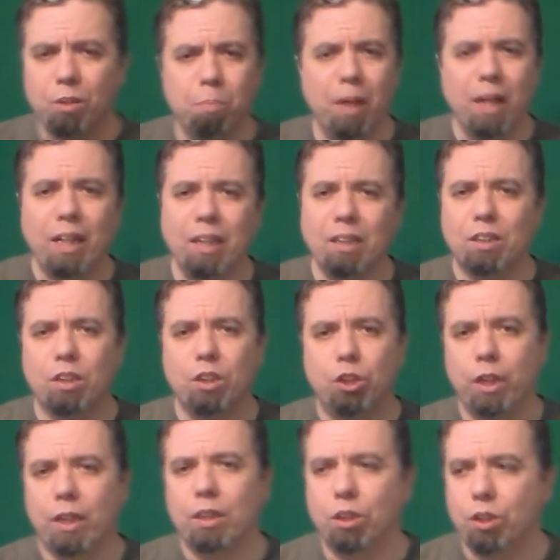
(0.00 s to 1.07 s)
Making
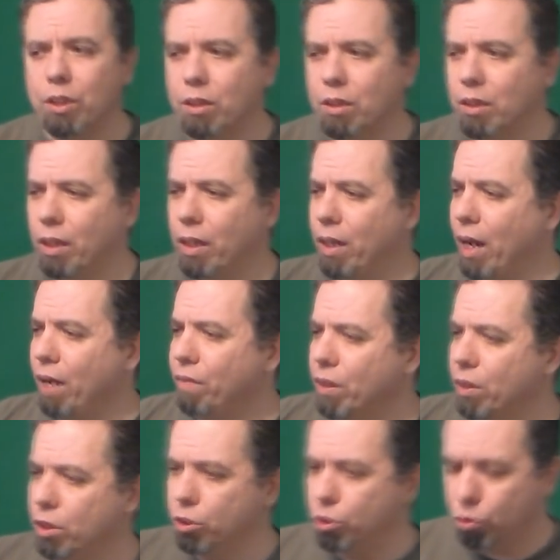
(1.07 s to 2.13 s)
suggestions and having
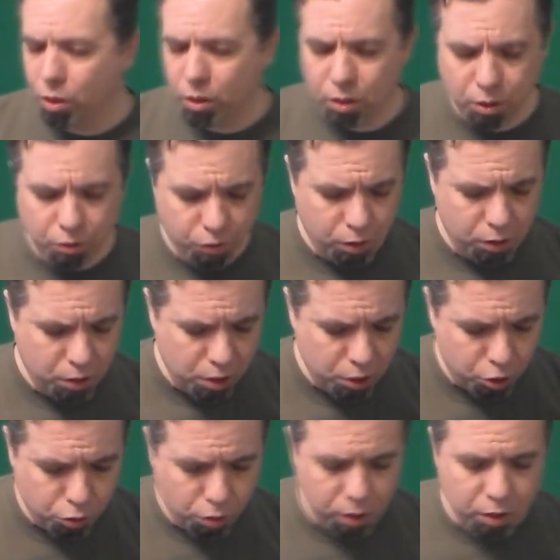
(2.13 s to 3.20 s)
constructive
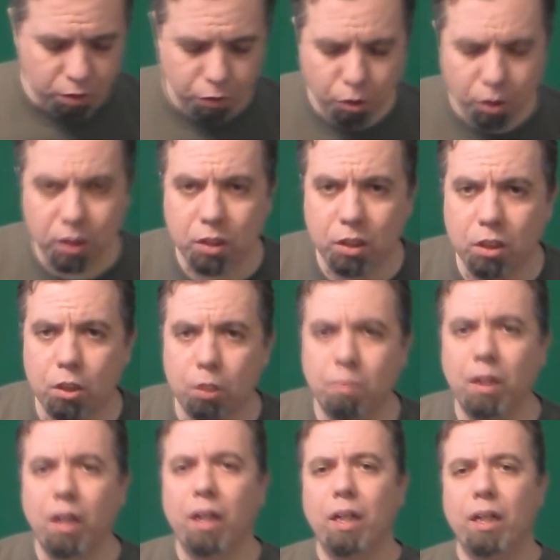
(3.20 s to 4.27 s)

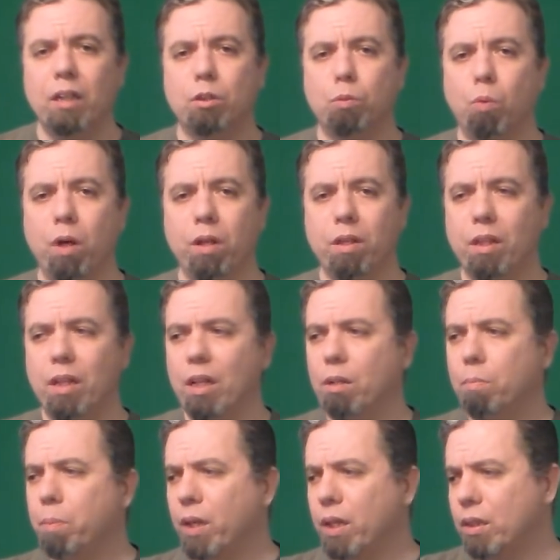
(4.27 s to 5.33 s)
criticism is one
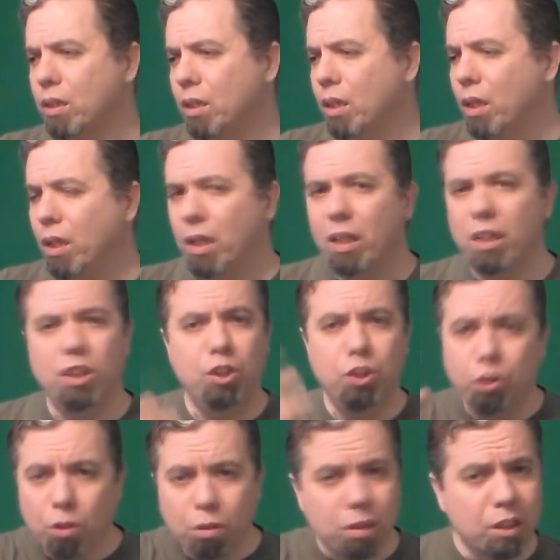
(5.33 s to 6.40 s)
thing, but
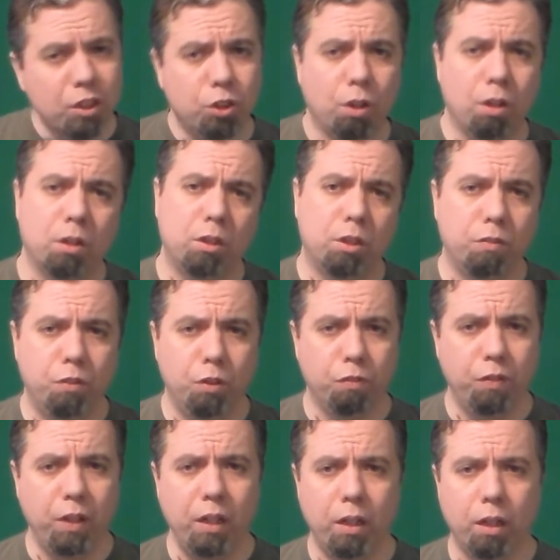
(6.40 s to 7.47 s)
you're in charge of your
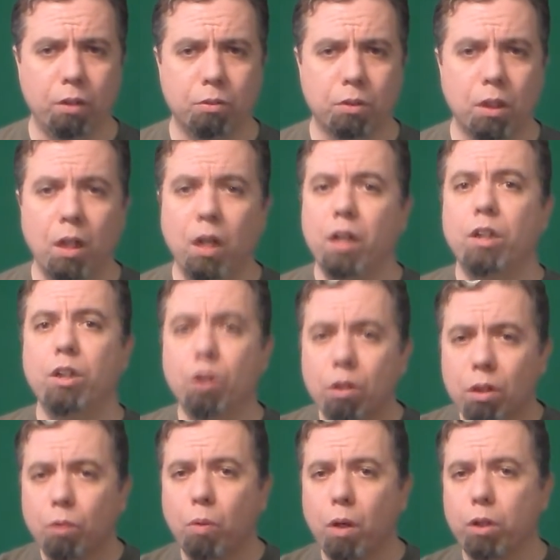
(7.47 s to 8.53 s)
videos. You're
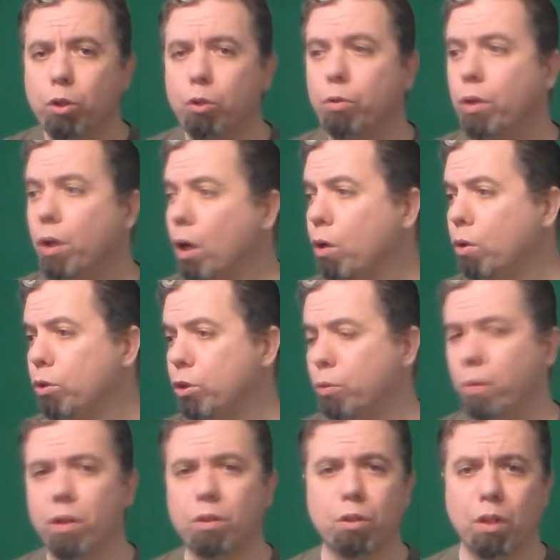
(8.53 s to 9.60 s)
the one who knows
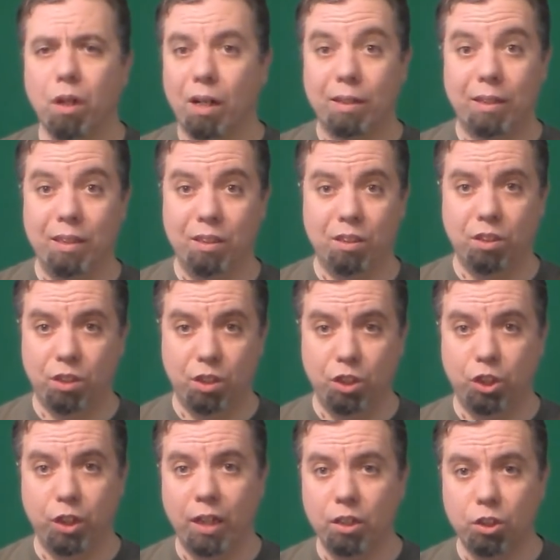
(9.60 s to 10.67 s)
whether or not these
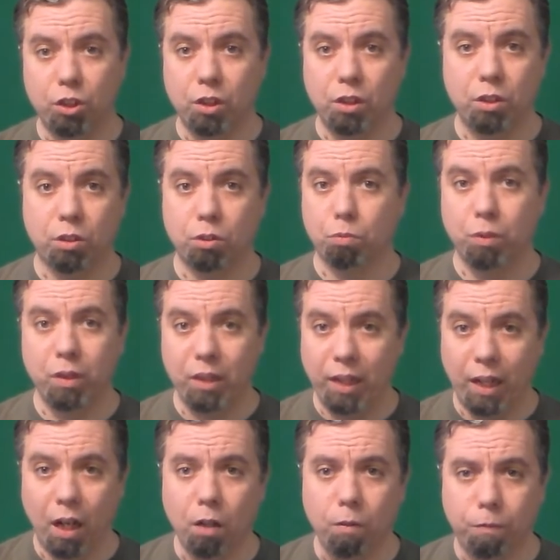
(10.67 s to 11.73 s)
suggestions are really
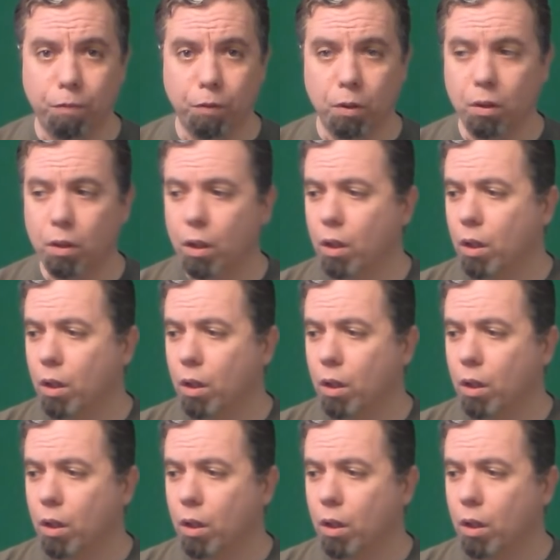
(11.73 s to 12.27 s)
helpful.